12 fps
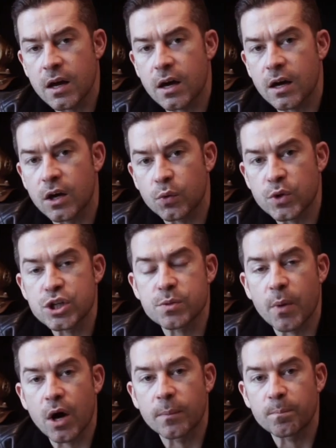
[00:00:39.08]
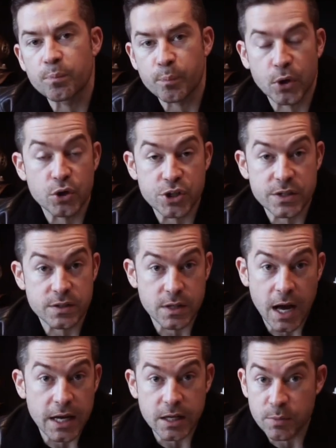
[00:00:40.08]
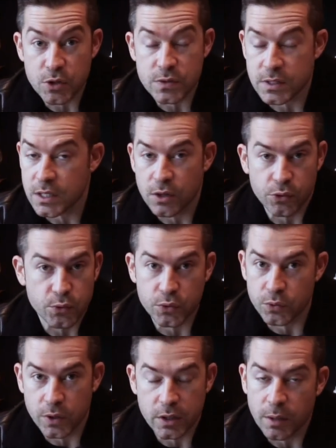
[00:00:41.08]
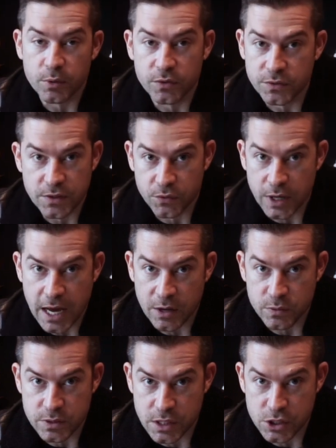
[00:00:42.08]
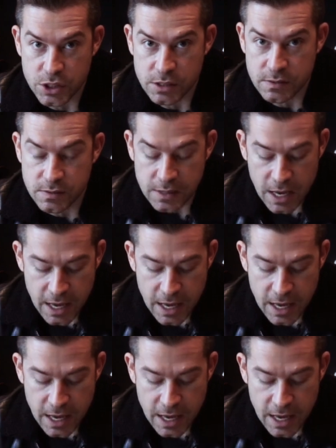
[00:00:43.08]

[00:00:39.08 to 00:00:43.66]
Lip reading: Richemont purchased IWC through a number of different acquisitions,